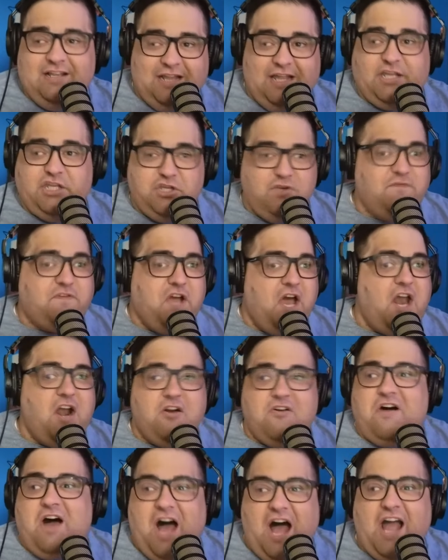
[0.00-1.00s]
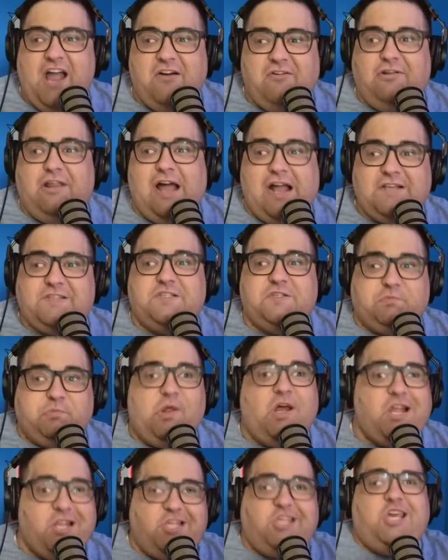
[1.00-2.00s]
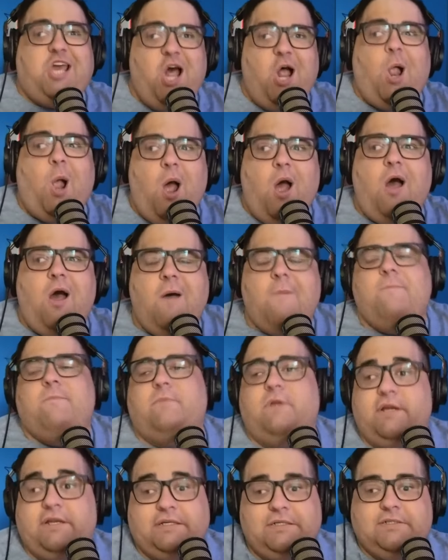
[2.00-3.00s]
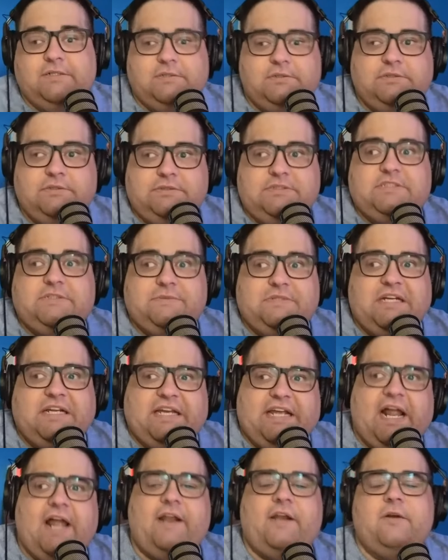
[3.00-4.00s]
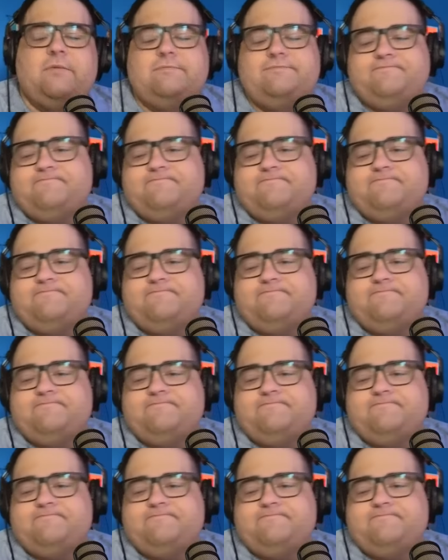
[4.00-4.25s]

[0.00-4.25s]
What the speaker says: Like, you've got an Ohio license plate, kill them! Like, okay, we got to get out of here.